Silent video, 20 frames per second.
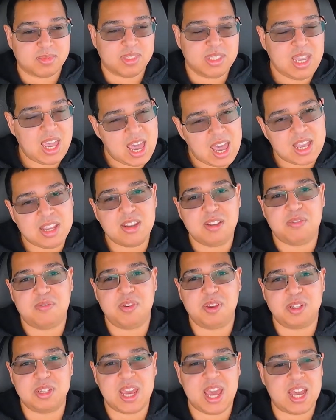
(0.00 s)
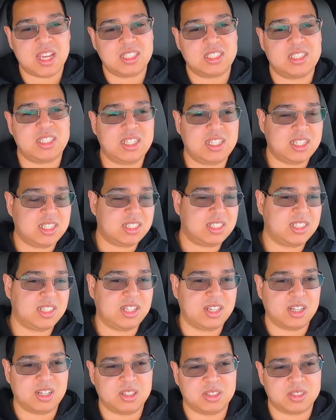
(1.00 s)
Yeah, you feel nasty, you
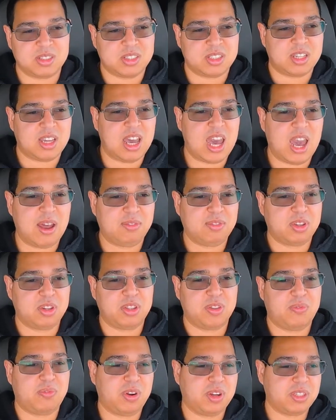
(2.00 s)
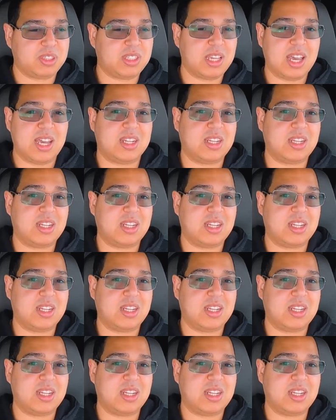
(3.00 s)
know, after the first night